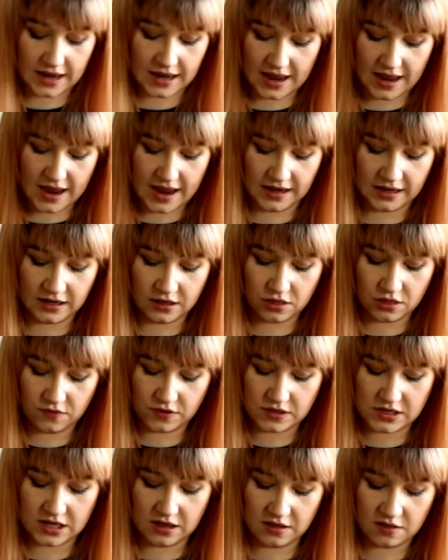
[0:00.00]
1/8 of
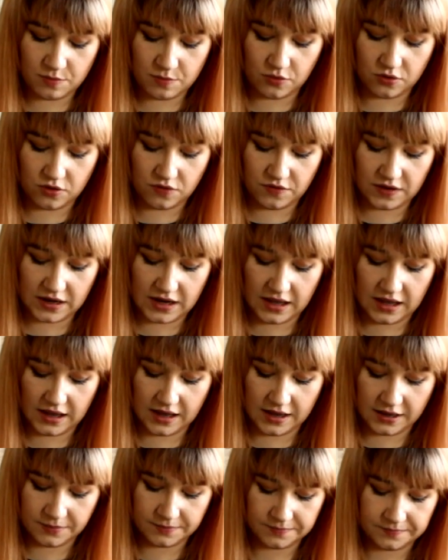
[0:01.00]
a teaspoon of
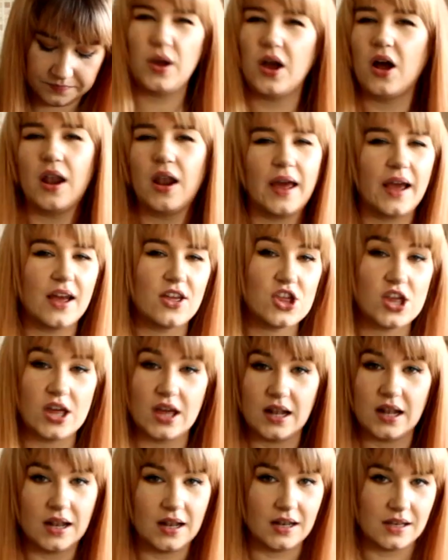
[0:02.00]
vanilla. All like a
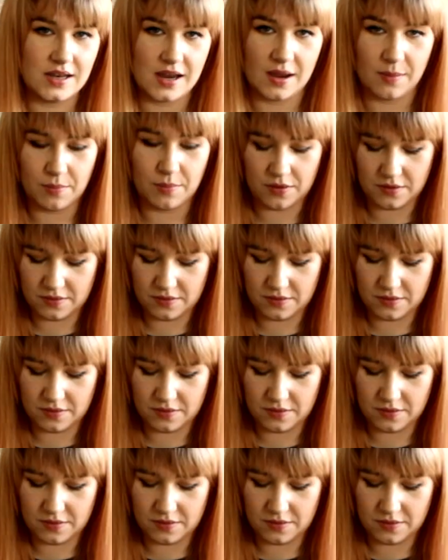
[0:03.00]
cheeky little dip.